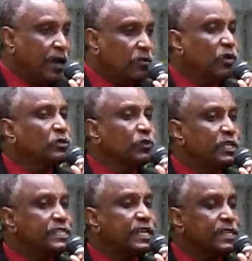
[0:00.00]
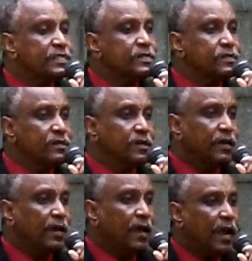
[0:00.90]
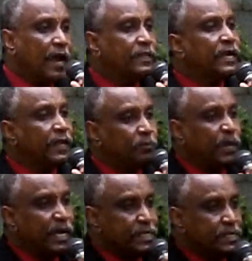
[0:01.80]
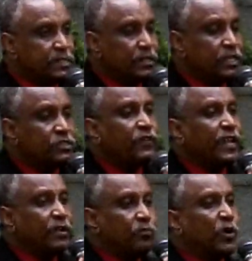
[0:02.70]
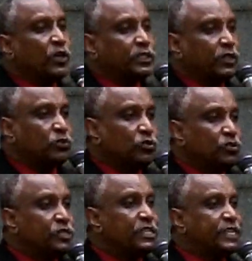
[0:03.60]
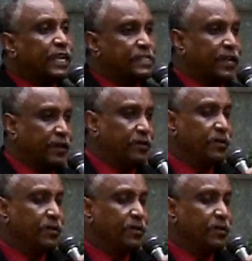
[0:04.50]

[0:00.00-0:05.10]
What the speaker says: And what we discuss at that place is very important to this gathering.